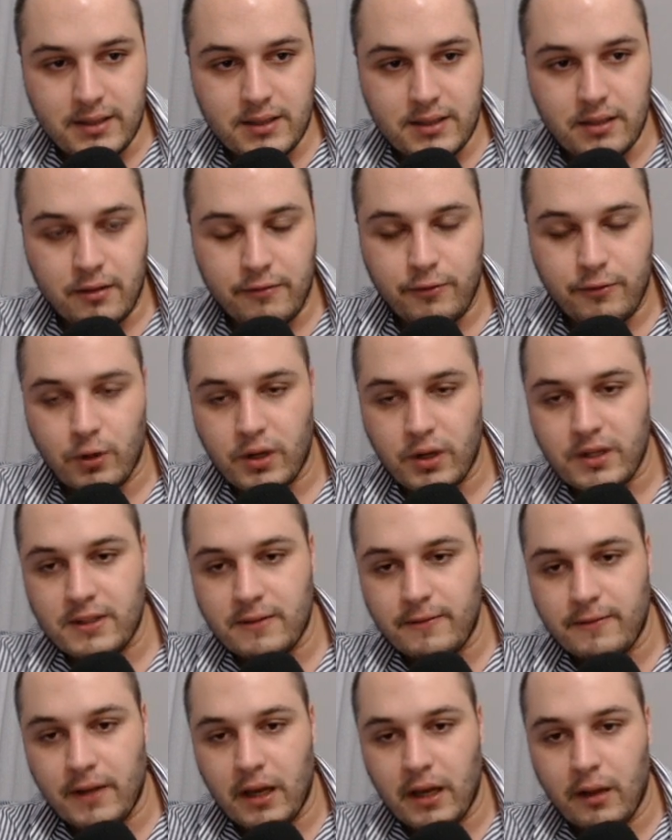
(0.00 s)
a forest
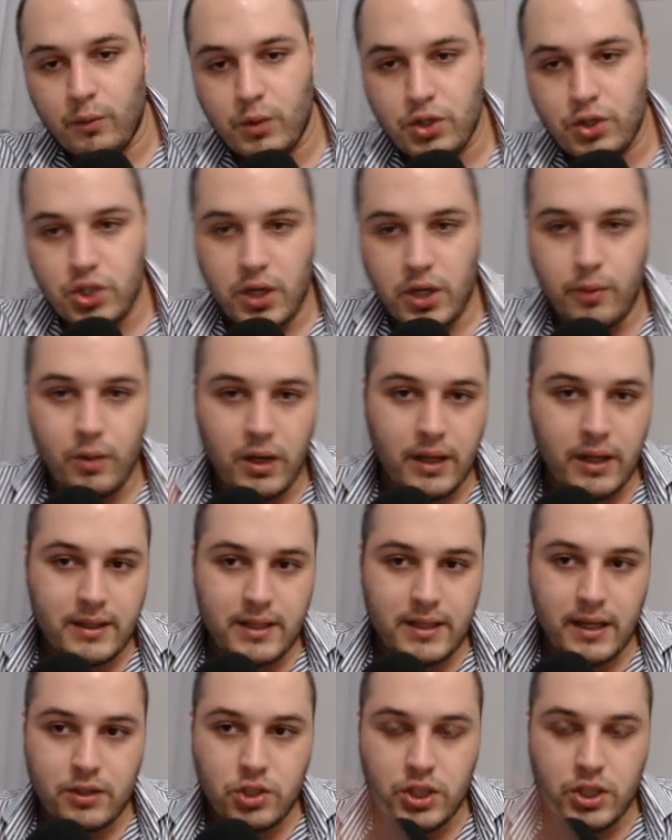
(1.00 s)
villa, which I will
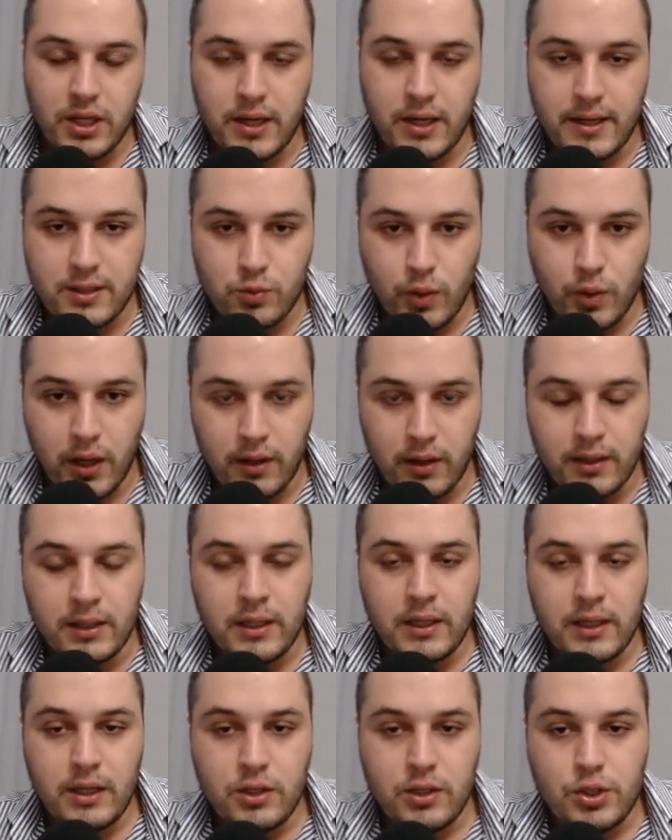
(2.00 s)
attach here as well,
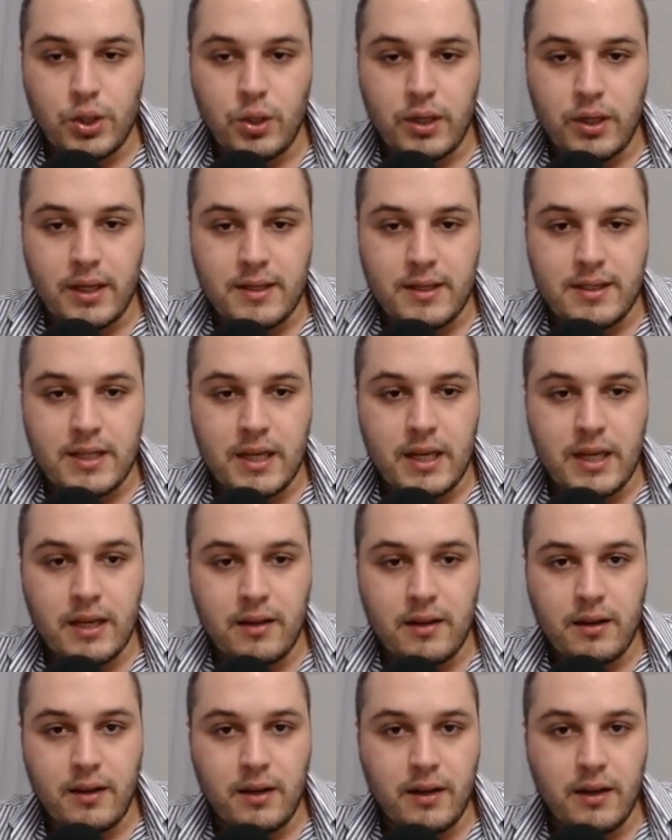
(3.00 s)
so you can
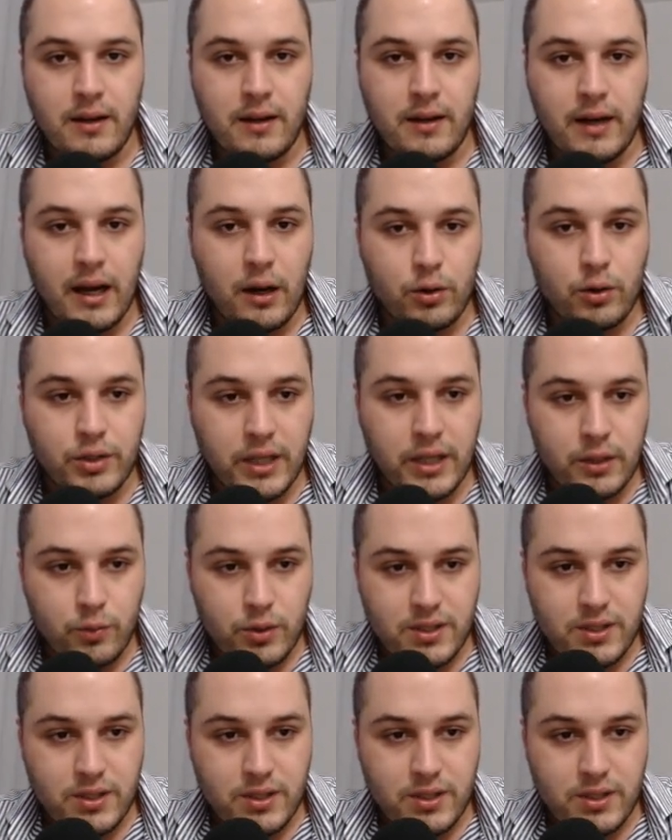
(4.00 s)
see how that was